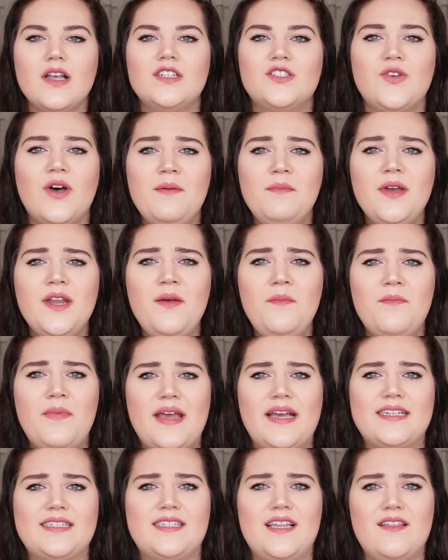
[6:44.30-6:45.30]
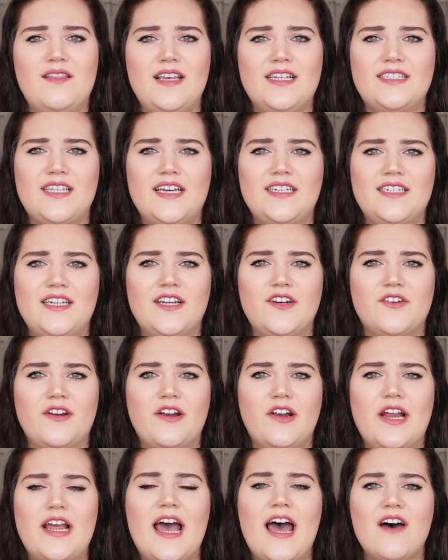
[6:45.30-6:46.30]
So I'm going to base this
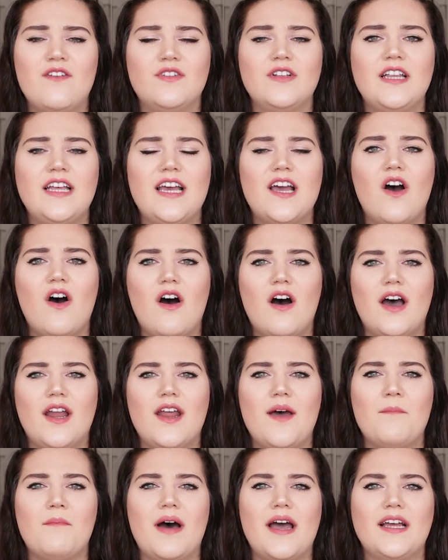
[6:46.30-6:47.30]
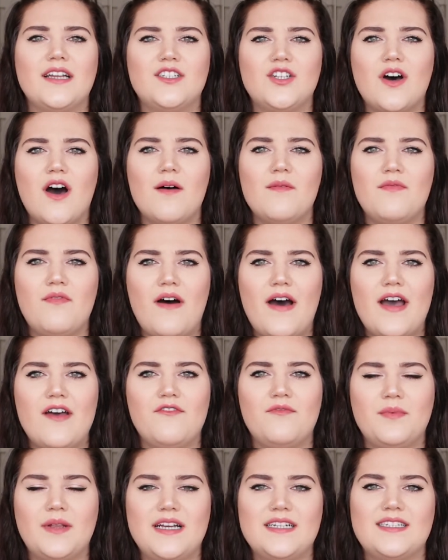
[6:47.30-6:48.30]
itinerary heavily on my top
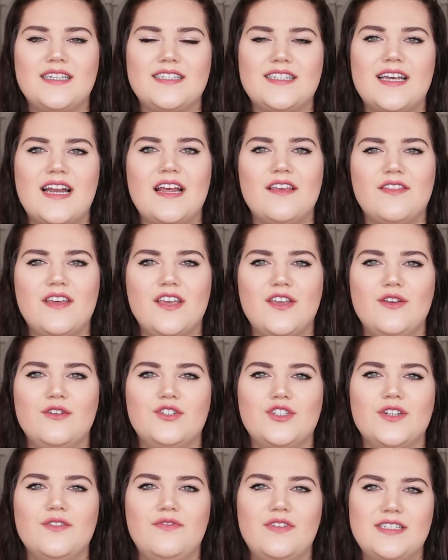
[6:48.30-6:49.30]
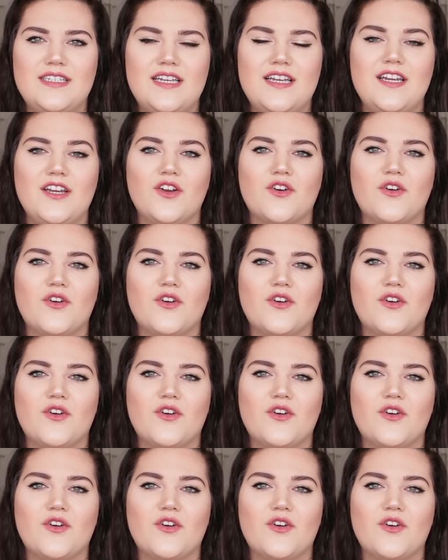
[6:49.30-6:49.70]
5 places that I think you should visit in